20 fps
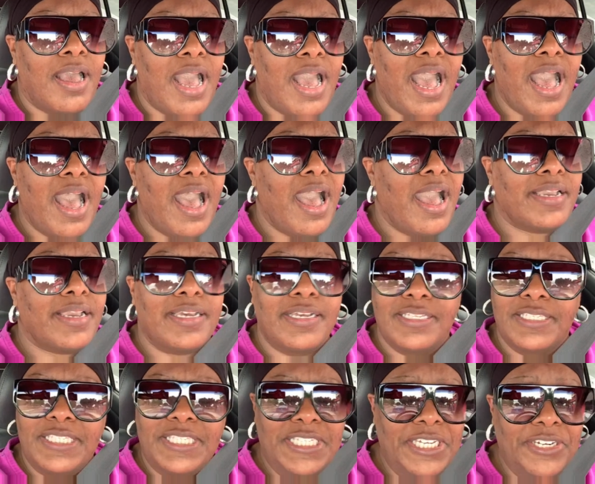I
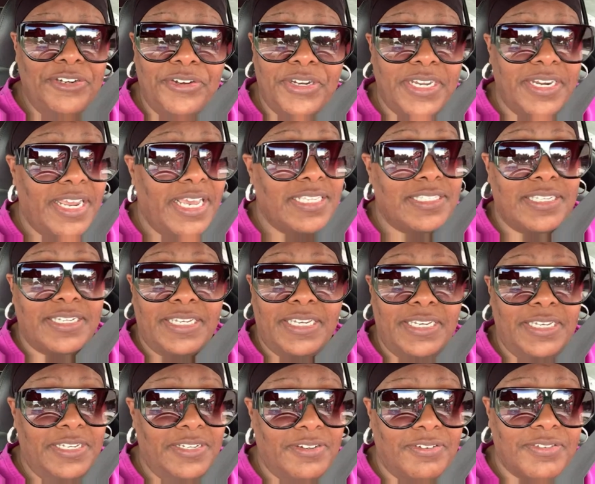consider it as a
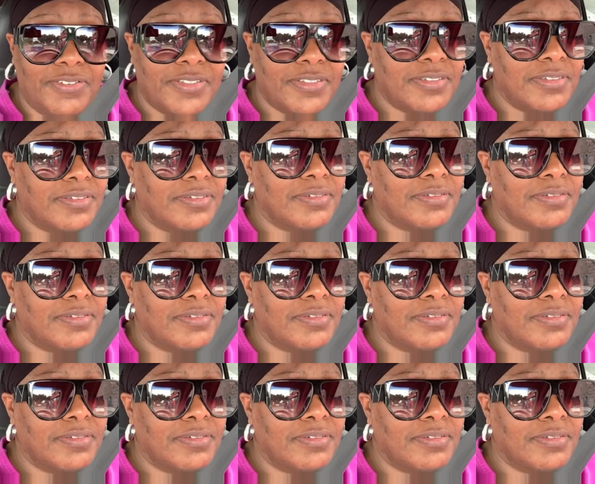gift